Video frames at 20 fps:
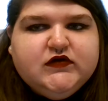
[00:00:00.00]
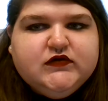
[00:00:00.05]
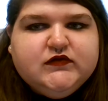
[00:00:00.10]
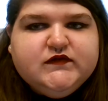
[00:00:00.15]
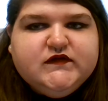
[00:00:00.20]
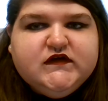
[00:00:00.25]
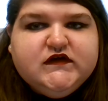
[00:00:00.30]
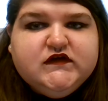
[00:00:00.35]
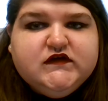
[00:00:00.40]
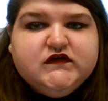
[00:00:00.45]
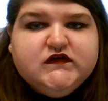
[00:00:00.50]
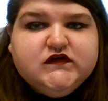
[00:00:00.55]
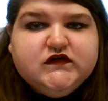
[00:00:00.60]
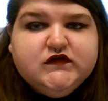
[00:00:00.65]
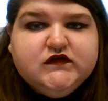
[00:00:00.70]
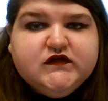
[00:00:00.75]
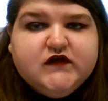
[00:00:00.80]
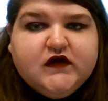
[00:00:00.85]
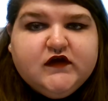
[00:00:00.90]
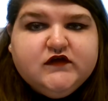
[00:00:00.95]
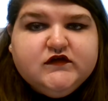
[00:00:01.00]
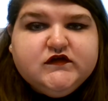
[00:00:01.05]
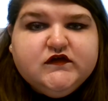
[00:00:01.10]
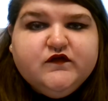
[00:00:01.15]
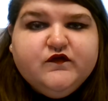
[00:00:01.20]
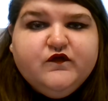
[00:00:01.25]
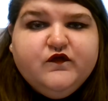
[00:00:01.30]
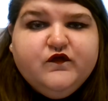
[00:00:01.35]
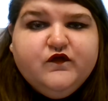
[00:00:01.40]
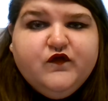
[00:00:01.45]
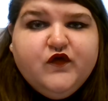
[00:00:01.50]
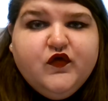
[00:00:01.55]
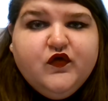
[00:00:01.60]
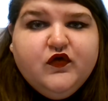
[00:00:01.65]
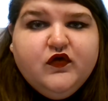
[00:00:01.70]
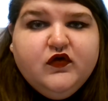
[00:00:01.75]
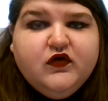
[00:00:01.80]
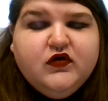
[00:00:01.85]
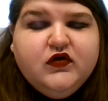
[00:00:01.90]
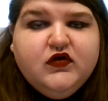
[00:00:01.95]
Alps in
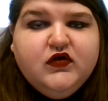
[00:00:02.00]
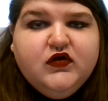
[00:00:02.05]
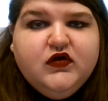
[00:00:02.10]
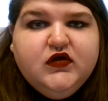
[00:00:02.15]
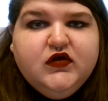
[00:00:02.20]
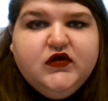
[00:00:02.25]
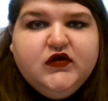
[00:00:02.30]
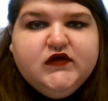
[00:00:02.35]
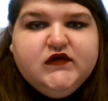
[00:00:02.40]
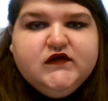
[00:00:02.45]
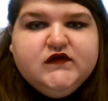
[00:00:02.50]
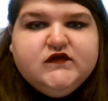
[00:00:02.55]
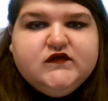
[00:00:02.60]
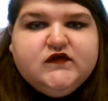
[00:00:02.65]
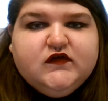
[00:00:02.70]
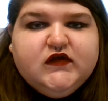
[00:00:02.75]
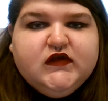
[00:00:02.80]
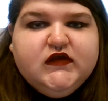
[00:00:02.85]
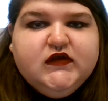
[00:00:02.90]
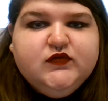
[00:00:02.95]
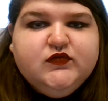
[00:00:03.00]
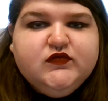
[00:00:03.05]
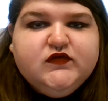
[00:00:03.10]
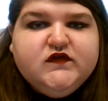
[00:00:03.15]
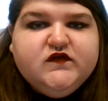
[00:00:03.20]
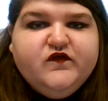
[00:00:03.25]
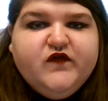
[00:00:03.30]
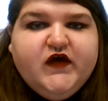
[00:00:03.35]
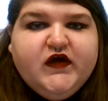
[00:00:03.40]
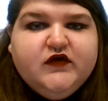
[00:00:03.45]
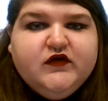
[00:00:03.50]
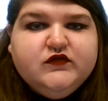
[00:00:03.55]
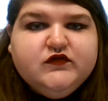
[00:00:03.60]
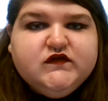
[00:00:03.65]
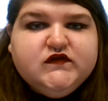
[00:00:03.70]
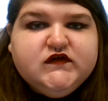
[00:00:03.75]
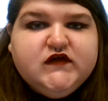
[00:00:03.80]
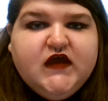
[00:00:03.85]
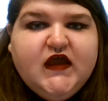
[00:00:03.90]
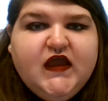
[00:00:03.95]
2004. So he was
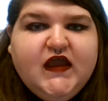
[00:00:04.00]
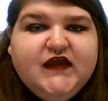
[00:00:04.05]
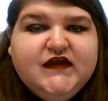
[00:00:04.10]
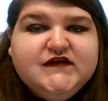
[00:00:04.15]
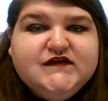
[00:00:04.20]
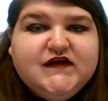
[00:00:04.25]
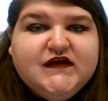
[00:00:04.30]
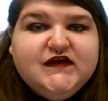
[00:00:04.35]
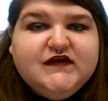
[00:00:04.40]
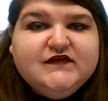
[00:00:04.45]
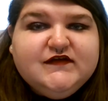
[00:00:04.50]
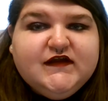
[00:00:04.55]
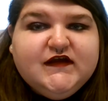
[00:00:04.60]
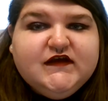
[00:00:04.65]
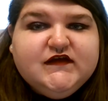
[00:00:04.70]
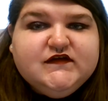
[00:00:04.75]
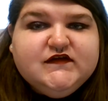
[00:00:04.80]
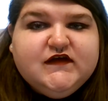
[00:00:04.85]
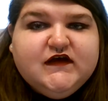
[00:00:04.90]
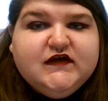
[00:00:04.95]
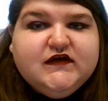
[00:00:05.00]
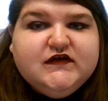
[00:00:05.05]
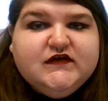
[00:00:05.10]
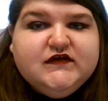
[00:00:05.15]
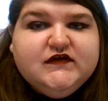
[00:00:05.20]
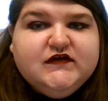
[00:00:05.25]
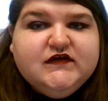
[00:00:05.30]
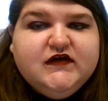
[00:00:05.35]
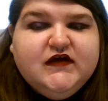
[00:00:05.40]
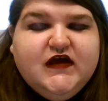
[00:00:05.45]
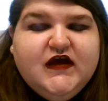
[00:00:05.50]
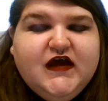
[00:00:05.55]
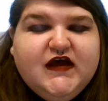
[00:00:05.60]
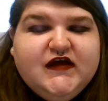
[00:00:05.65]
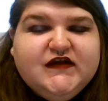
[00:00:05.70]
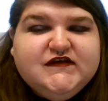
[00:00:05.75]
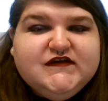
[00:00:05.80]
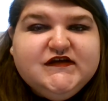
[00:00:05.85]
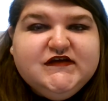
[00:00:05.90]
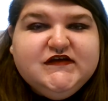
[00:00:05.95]
found eight days later
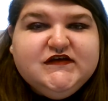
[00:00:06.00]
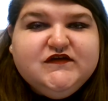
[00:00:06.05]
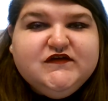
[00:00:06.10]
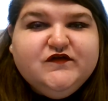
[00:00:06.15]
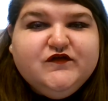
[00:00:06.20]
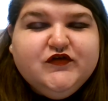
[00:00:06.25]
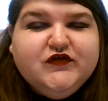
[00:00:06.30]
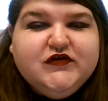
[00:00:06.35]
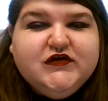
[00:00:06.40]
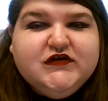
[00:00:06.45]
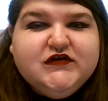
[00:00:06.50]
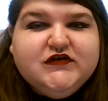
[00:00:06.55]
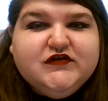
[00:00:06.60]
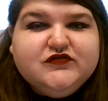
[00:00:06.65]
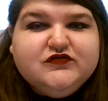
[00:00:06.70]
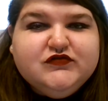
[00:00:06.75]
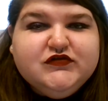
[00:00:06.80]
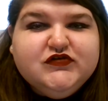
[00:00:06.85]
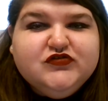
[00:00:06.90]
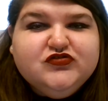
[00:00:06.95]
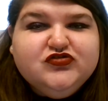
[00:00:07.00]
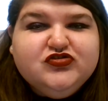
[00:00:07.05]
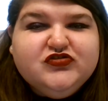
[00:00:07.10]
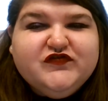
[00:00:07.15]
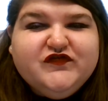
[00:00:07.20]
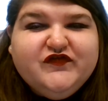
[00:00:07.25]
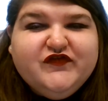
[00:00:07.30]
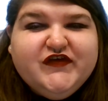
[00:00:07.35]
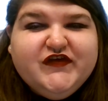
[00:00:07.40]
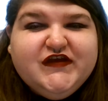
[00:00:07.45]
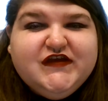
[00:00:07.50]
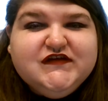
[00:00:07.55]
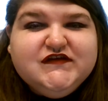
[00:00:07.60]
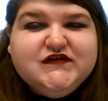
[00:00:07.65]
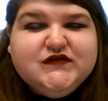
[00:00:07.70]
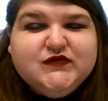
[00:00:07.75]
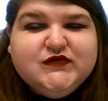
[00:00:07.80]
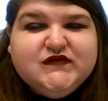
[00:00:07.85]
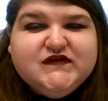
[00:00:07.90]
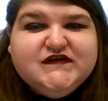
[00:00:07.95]
and he had fallen 300 feet
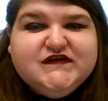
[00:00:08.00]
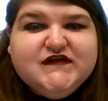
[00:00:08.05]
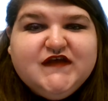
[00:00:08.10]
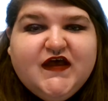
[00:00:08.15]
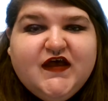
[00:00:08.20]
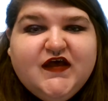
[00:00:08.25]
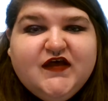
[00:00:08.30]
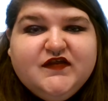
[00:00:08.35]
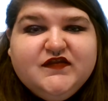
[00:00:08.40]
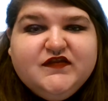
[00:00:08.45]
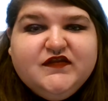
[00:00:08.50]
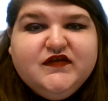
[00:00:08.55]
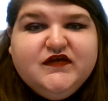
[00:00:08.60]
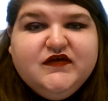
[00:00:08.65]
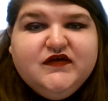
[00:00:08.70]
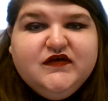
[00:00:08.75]
to his death.